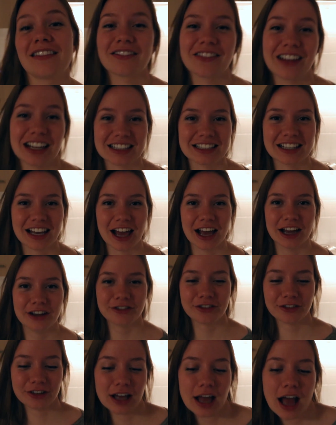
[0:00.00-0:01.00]
that's
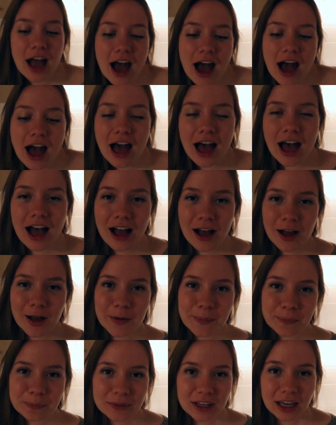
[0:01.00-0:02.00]
life.
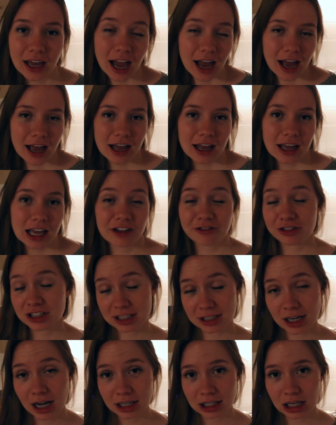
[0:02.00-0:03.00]
If
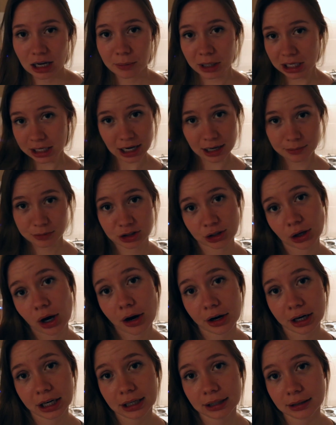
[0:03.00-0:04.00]
it's not yummy, I'm
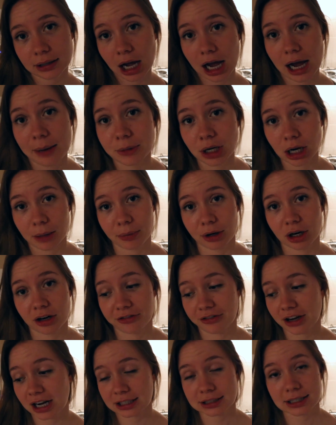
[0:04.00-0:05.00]
sorry. I'm not
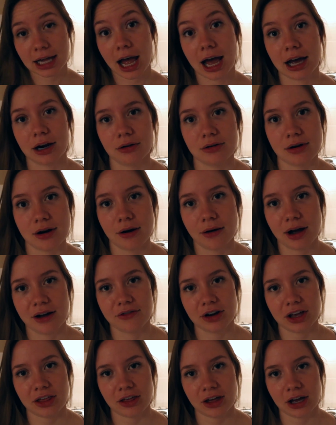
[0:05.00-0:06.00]
perfect. I don't know
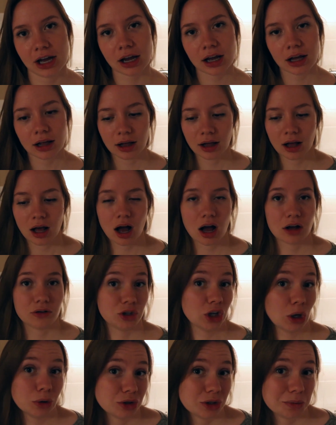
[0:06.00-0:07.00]
everything.
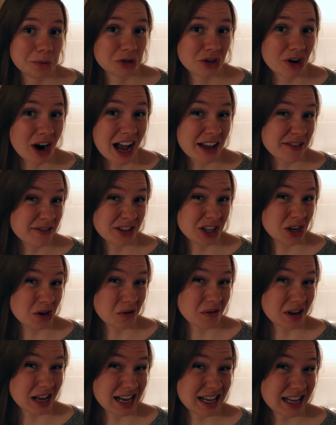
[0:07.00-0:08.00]
Don't subscribe if you
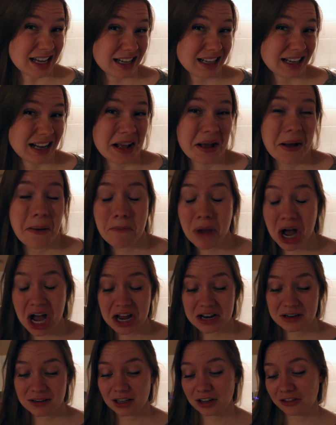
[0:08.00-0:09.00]
don't like it.
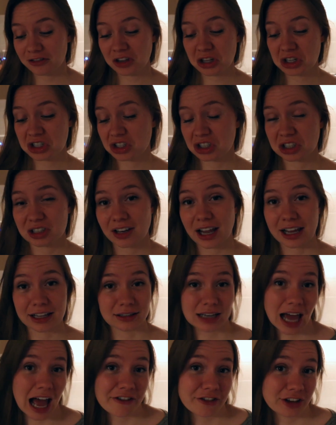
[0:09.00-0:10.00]
But if you just
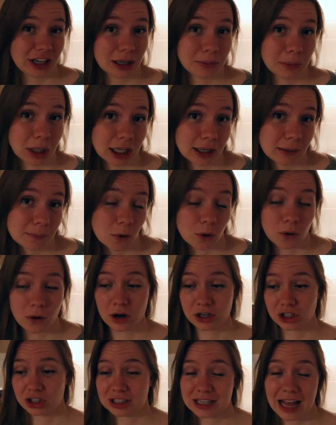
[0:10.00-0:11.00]
like laughing at me
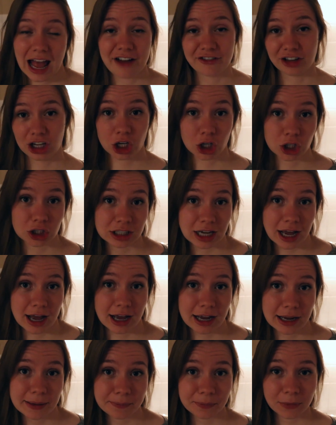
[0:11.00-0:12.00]
or just having a good
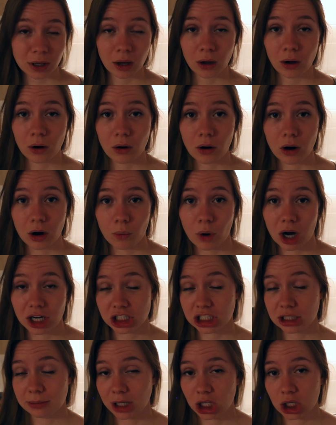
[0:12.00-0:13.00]
time or
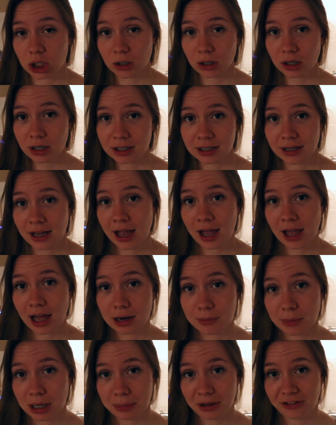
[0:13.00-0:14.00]
watching me cook
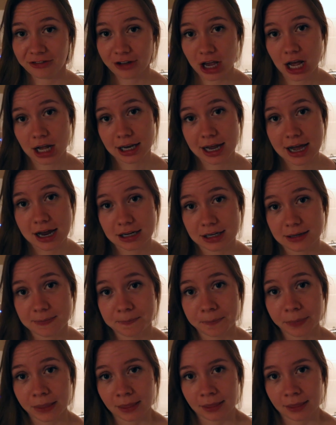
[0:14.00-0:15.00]
and maybe fail at it,